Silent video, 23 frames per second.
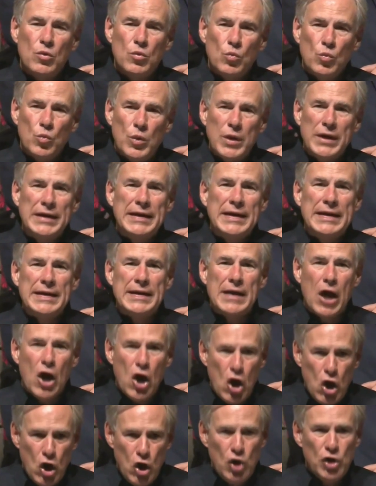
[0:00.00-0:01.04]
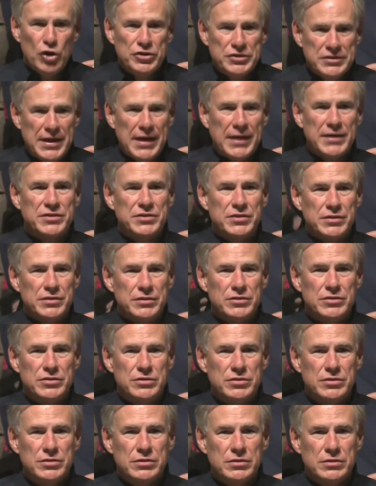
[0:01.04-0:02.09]
We need all
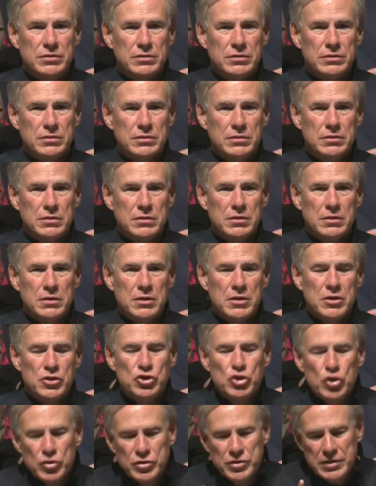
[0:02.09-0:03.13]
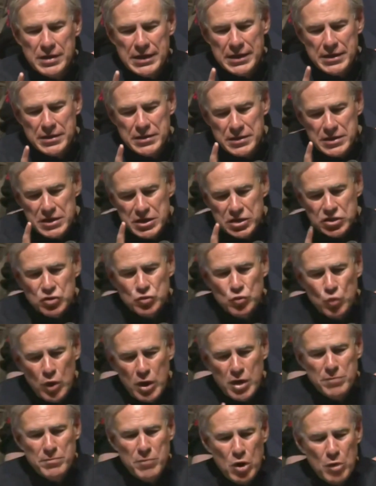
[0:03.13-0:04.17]
Texans to, in this
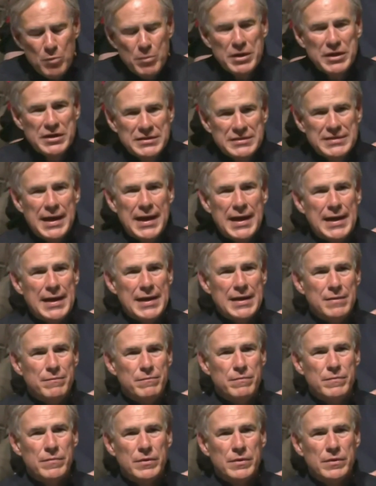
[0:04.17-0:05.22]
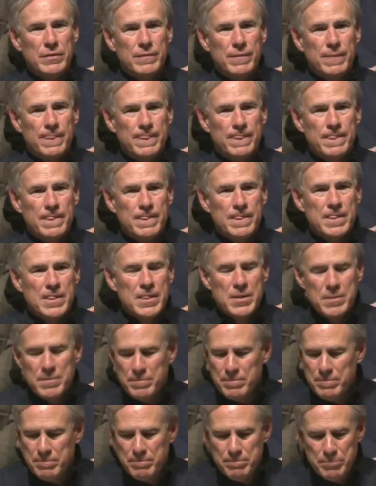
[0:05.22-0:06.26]
one moment in time,
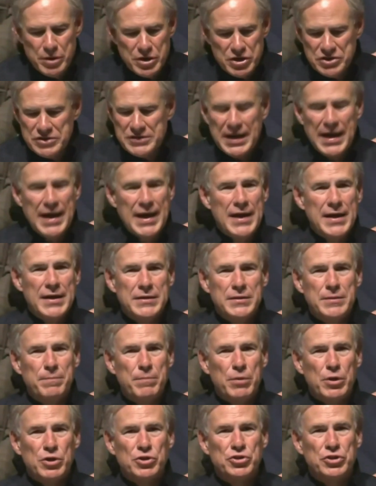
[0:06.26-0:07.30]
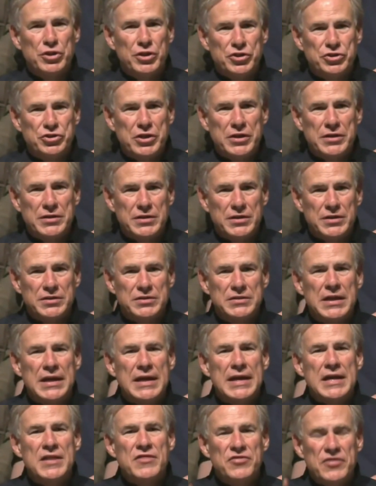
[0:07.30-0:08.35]
put aside personal agendas,
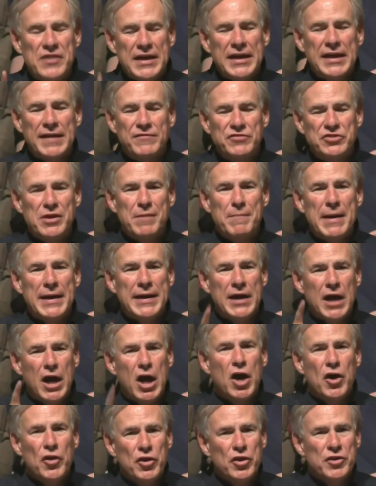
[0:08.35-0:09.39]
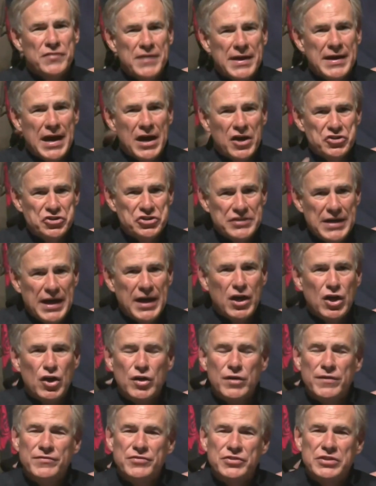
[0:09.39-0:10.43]
think of somebody other than
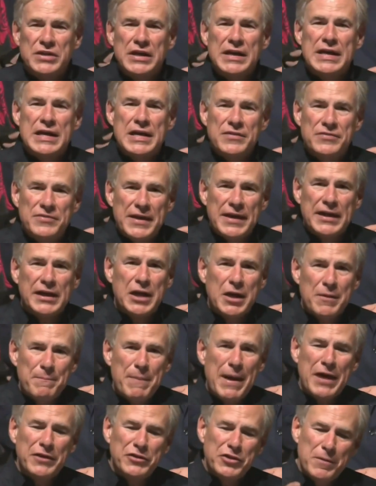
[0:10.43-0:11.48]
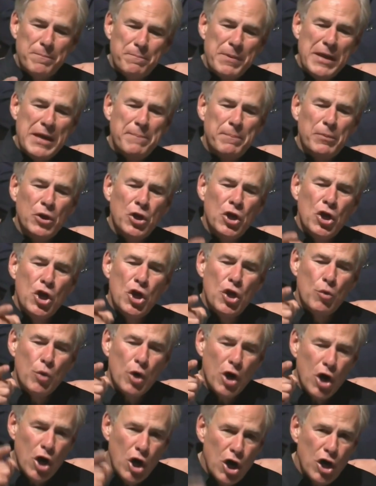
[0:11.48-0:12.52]
ourselves, think about the people who
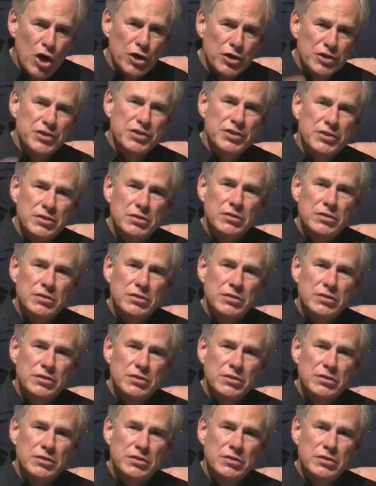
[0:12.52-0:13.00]
were hurt,